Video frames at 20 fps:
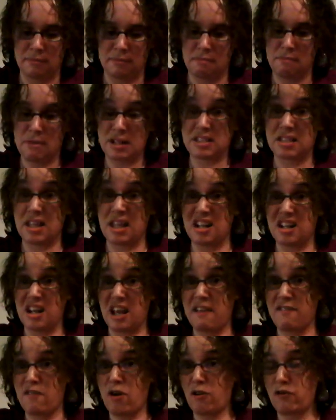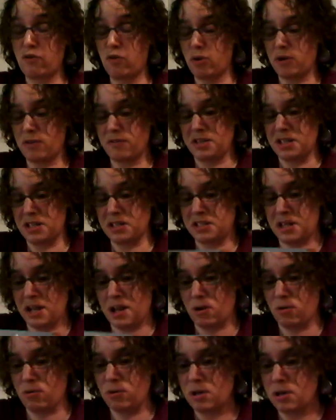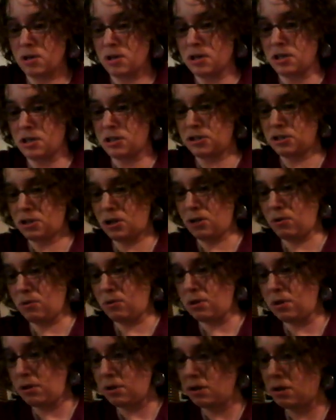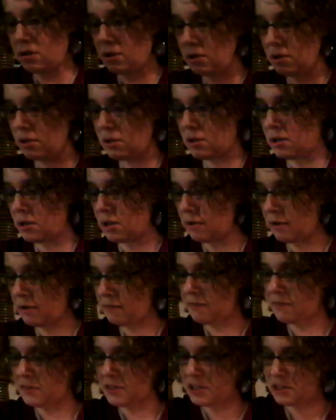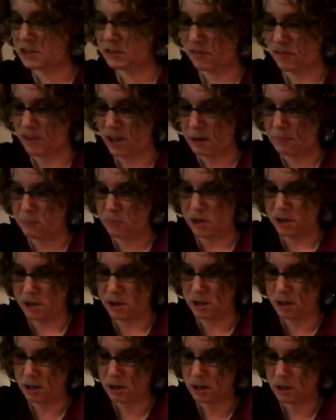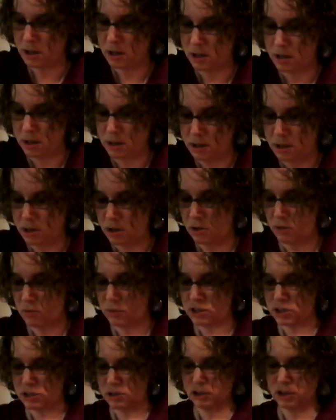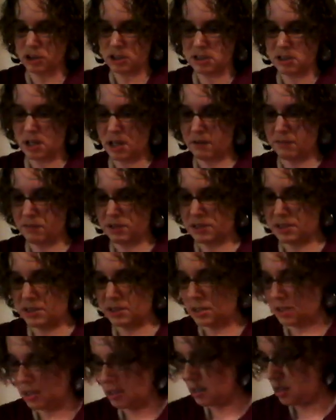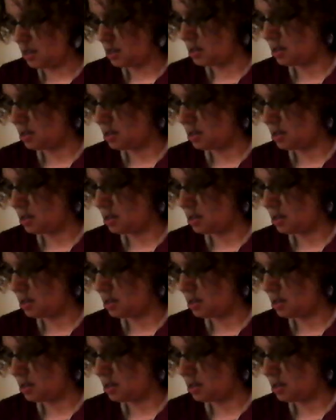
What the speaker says: I'm excited. I have all 4 of these now. So I have this fabric. We shall just have to see.